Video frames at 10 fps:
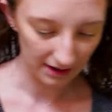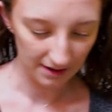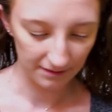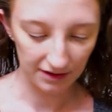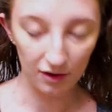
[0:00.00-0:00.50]
I
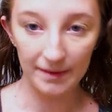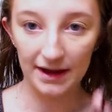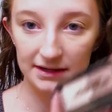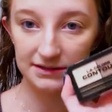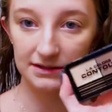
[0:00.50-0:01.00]
am gonna go
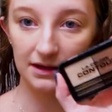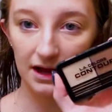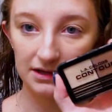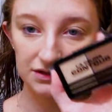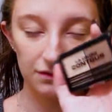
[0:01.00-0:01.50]
back into the
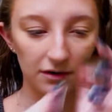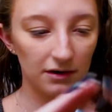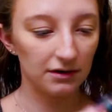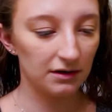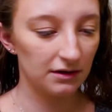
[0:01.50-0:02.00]

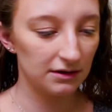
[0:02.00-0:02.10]
contour